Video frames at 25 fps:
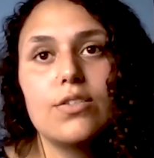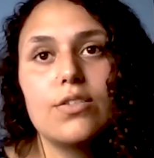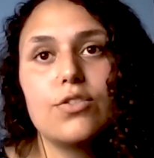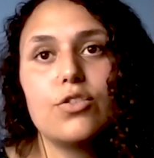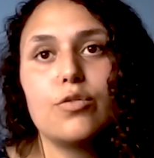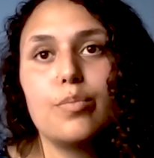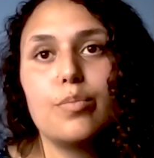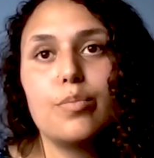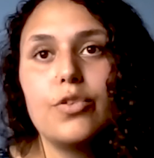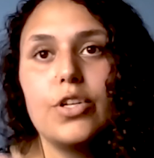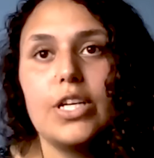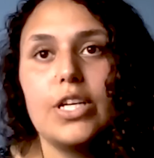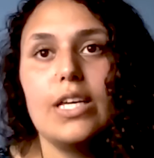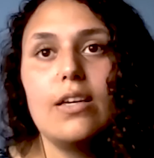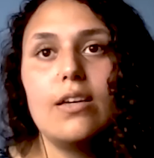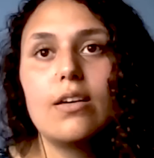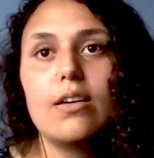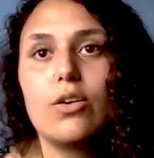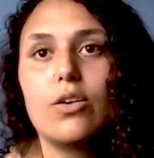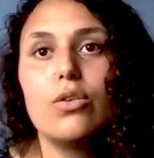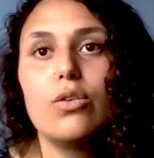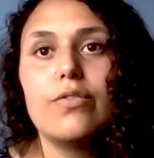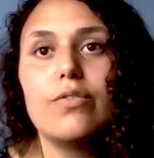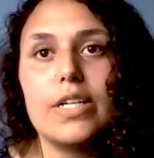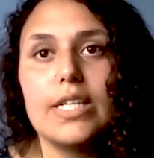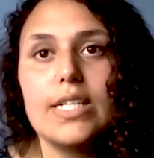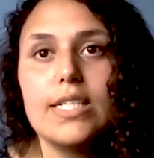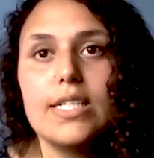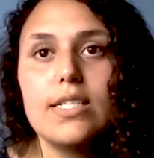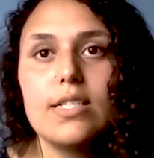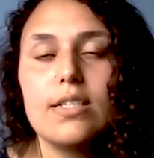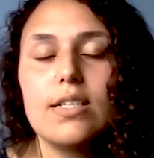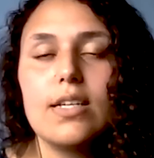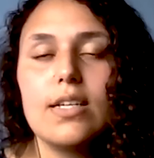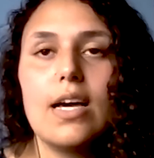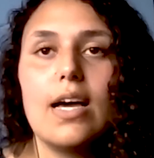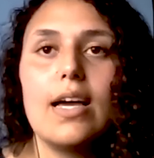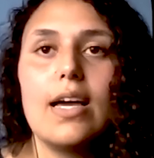So
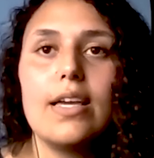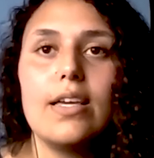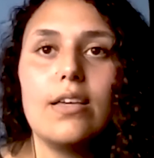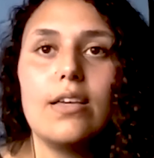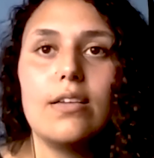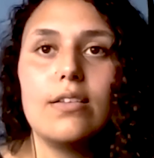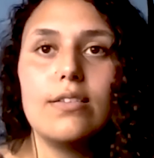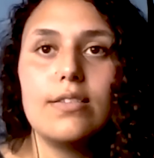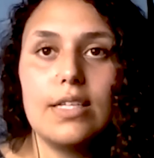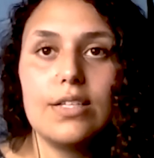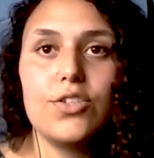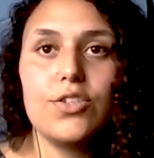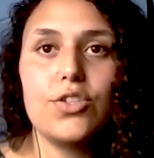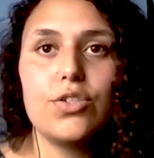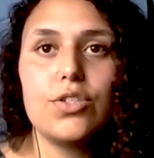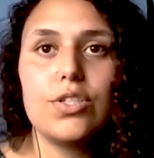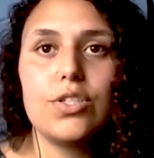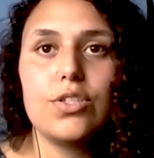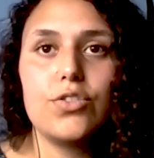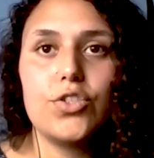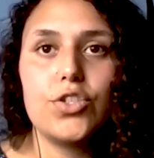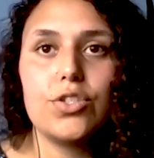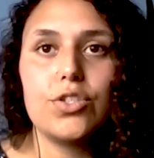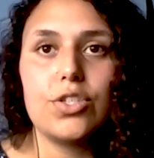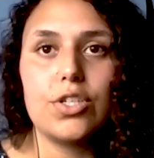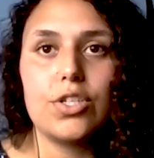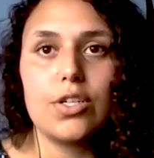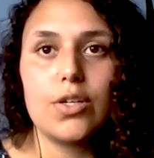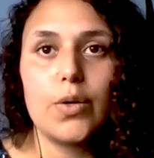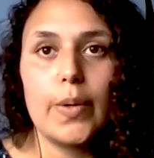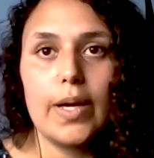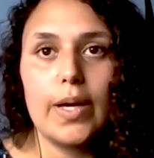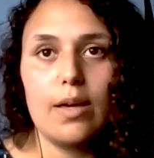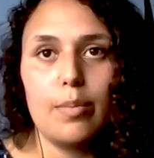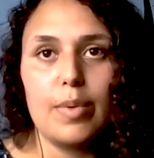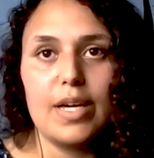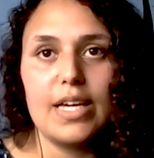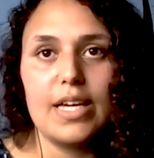pre-COVID, I did used to tutor
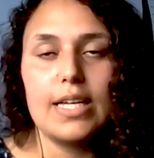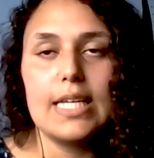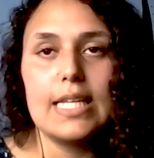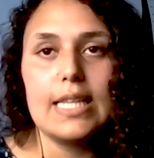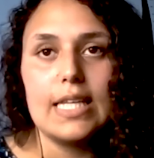quite a bit